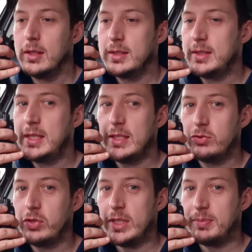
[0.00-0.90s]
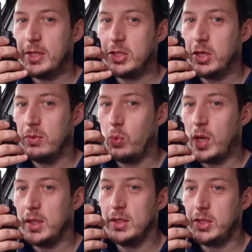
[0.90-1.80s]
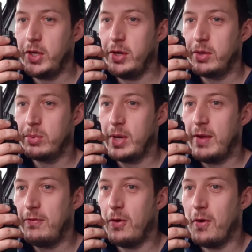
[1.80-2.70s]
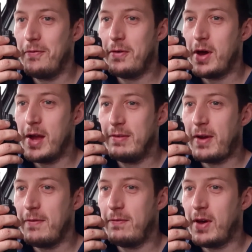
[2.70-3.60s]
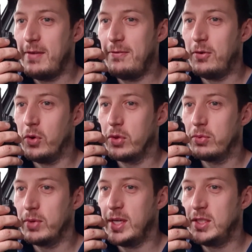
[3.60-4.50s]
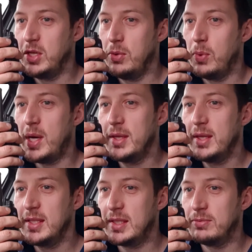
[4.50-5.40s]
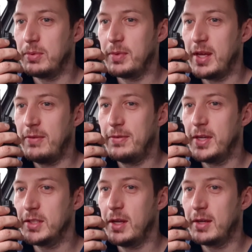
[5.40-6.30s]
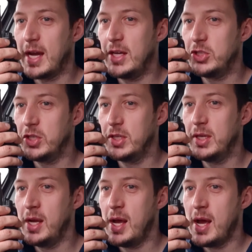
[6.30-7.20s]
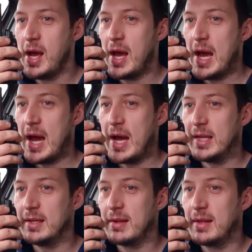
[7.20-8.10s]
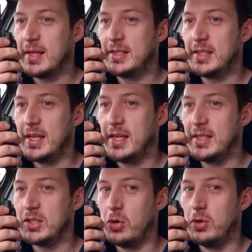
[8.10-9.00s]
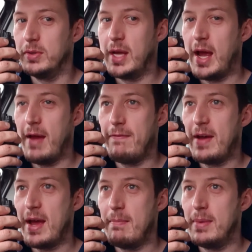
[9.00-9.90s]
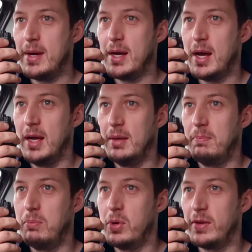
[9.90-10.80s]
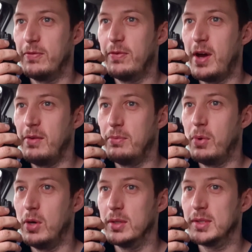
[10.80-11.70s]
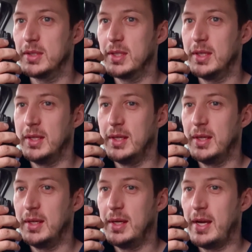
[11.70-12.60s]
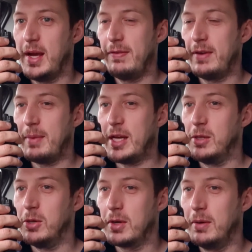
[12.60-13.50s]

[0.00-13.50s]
Test transmission 1 2 3 4 5 5 4 3 2 1. This is from the first location, and this is on FM, 0.5 watt FM analog.